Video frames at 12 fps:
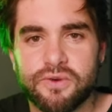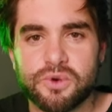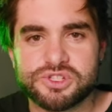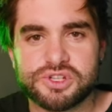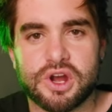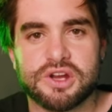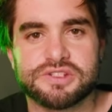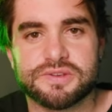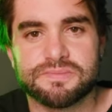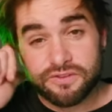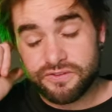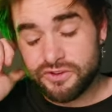stars.
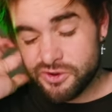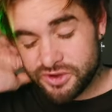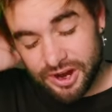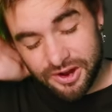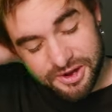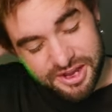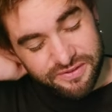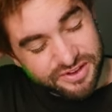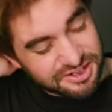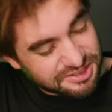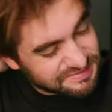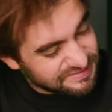Food
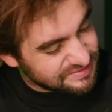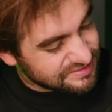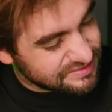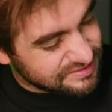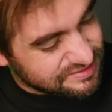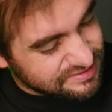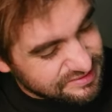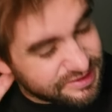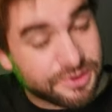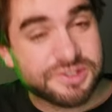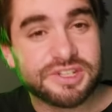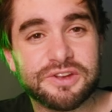however, ooh, mm, that
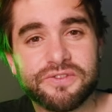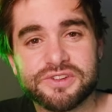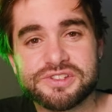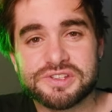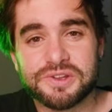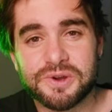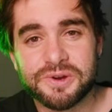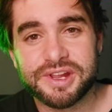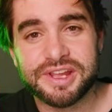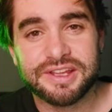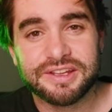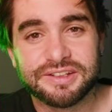was a different
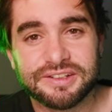story. I